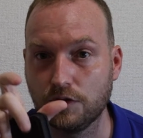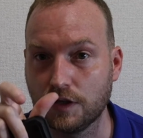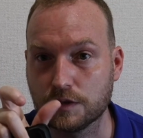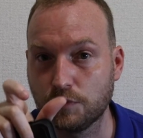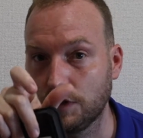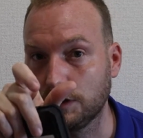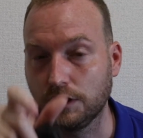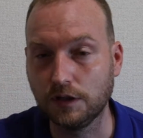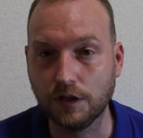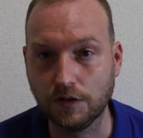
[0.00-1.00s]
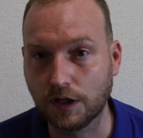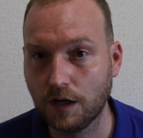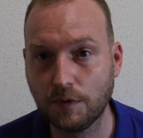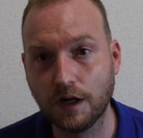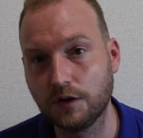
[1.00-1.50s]
You just put it in the
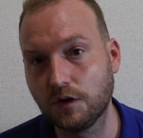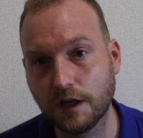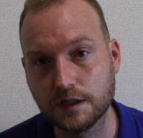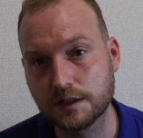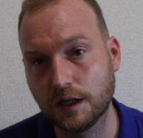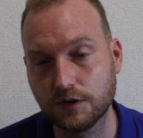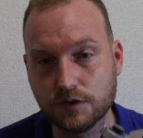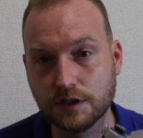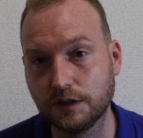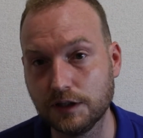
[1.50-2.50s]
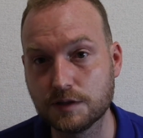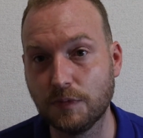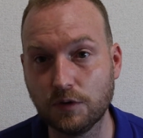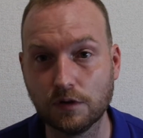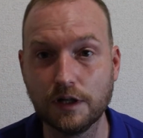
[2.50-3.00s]
camera, and you can start using these
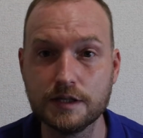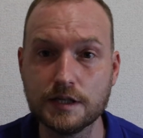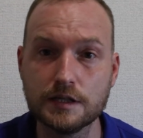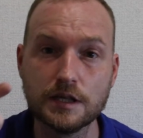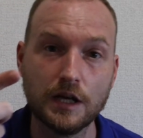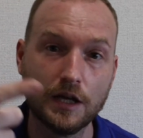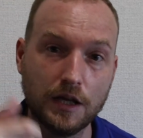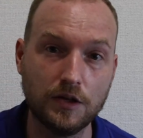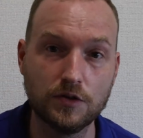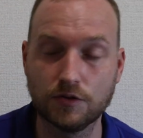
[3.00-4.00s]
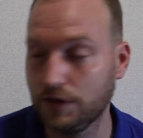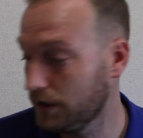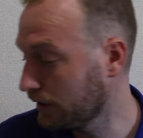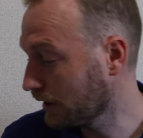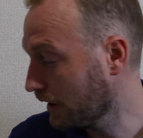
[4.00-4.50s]
manual lenses in your
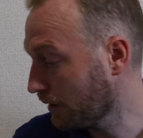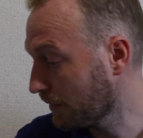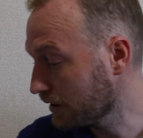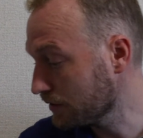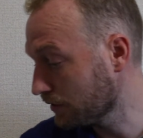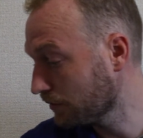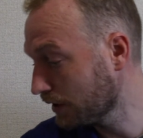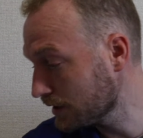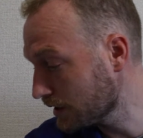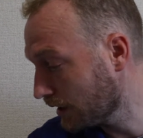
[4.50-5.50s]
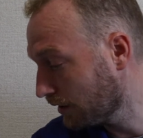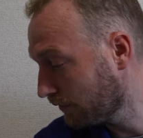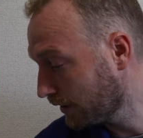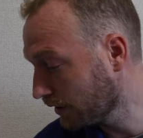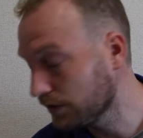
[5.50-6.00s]
digital camera. So that's a
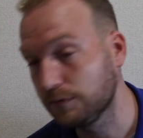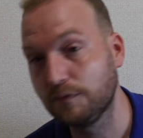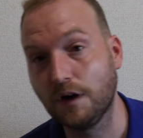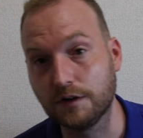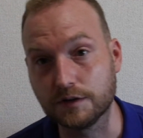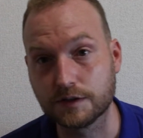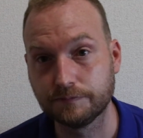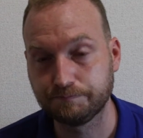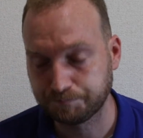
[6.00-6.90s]
very good bonus.